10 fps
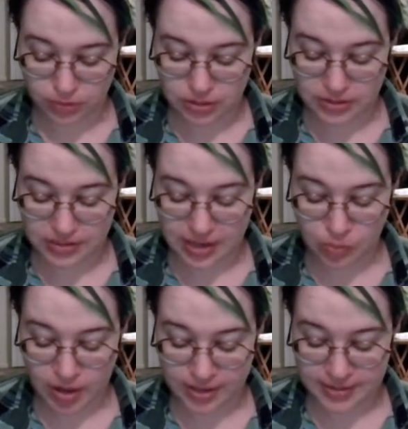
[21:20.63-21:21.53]
to
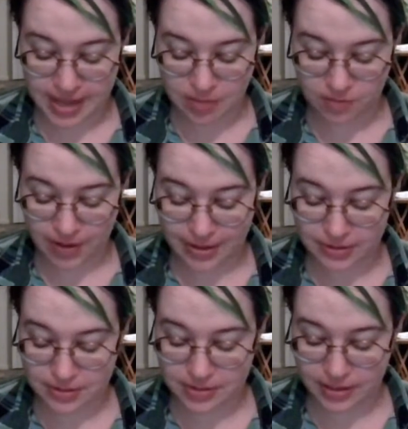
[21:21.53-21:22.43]
Samwise
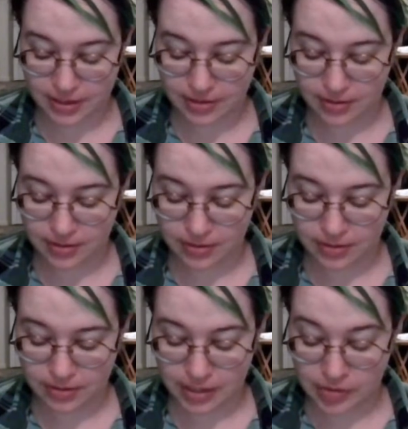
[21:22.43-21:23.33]
Hamfast's son.
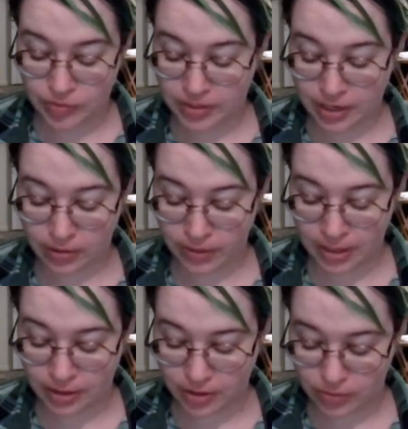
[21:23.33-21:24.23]
He was
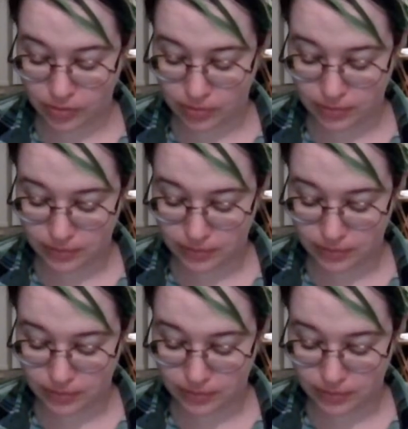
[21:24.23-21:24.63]
utterly alone.